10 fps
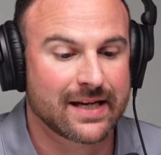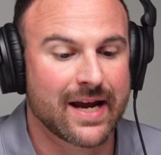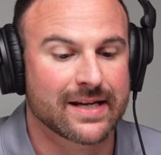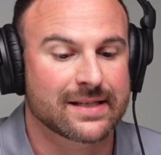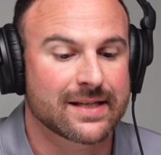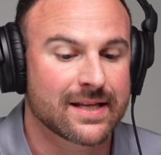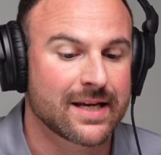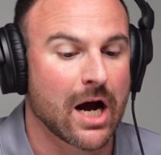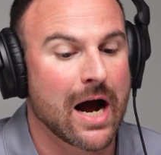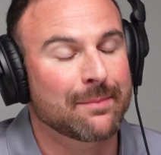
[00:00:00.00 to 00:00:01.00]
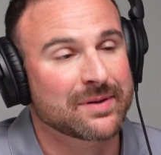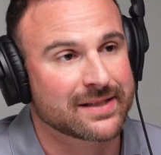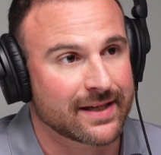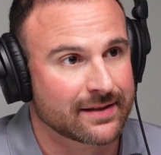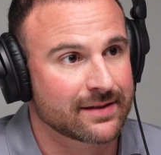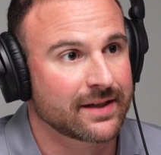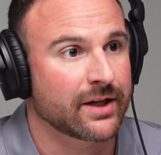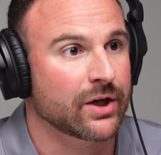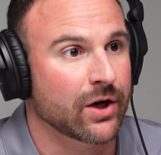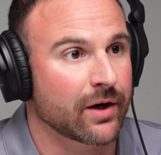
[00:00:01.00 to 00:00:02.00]
case, the opposite can
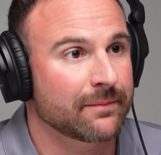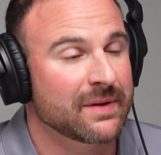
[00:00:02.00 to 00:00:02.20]
occur.